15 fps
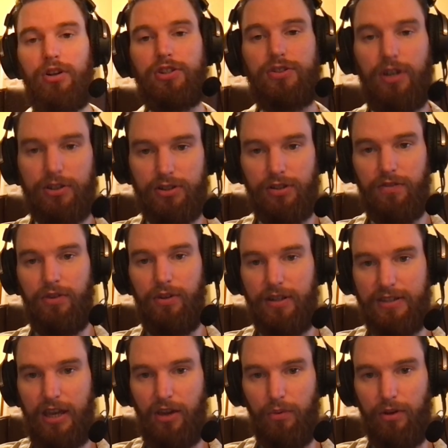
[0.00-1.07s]
structure for you to
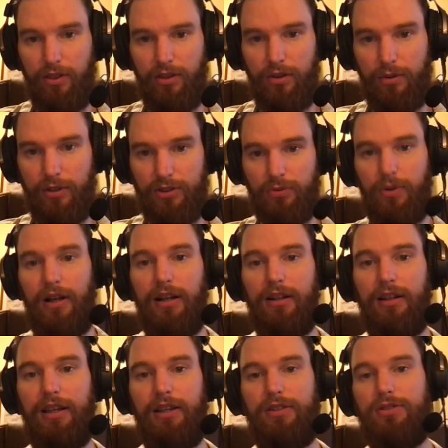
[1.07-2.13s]
take with you as
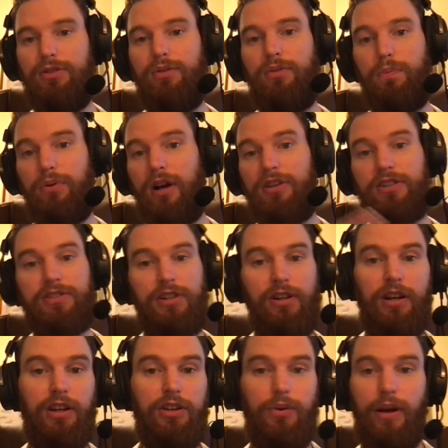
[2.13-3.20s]
well into projects that you're
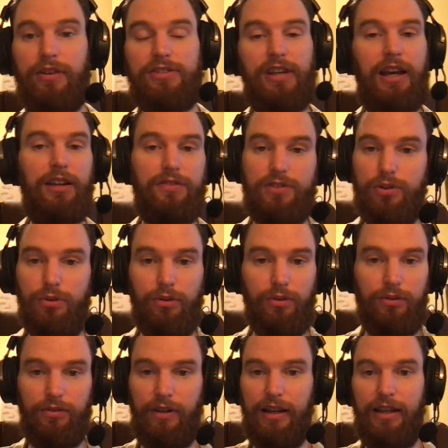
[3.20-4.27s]
going to do outside of school,
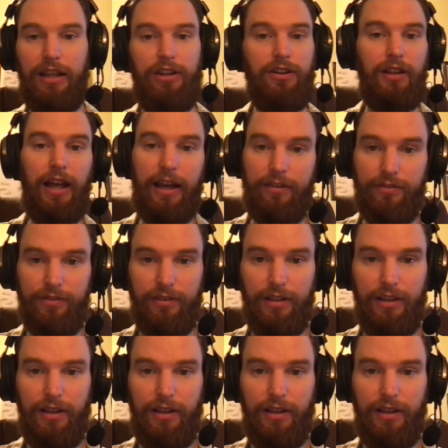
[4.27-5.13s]
right, in your life.